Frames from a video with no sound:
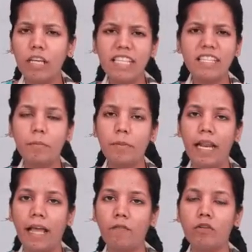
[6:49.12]
In simple
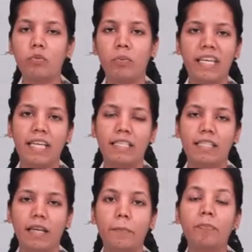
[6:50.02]
language we can
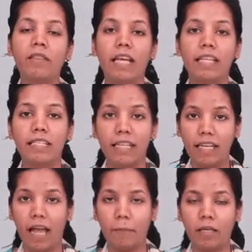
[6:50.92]
say that
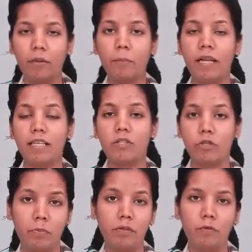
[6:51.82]
syngamy plus
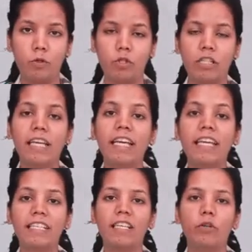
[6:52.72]
triple fusion
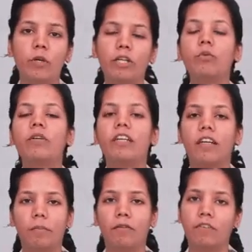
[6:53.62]
is equal to
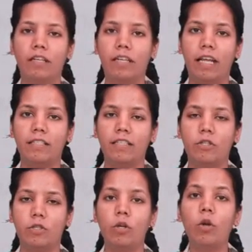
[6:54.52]
double
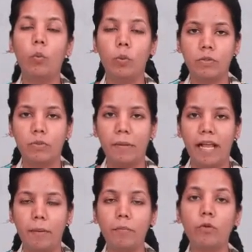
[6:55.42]
fertilization which will
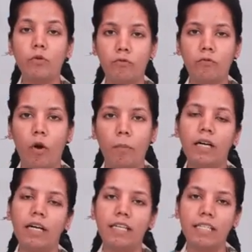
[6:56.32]
help to form
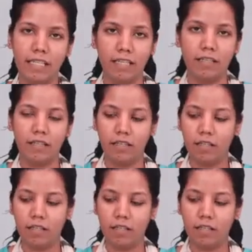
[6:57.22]
a seed.